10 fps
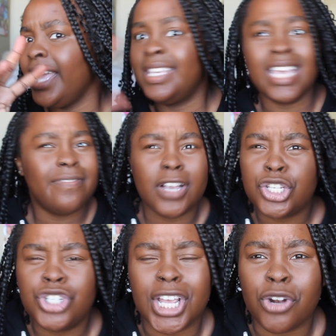Give
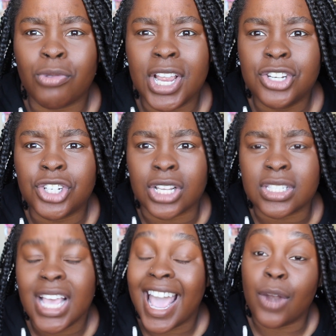us
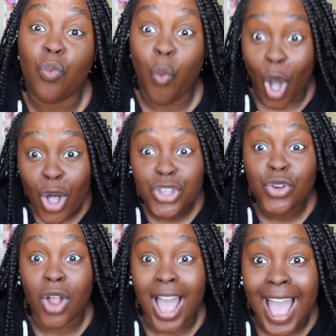Generations. And while
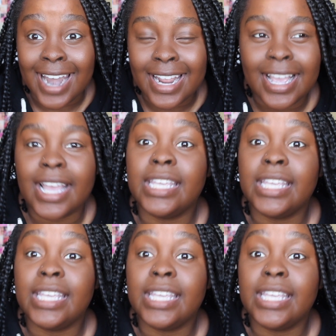you're at it,